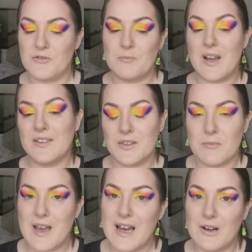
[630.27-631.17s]
of blend
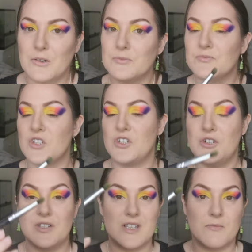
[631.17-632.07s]
them out, just
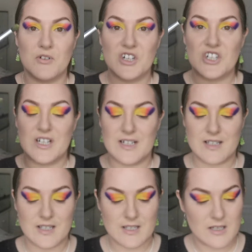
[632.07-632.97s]
using the
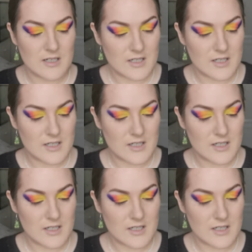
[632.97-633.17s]
brushes.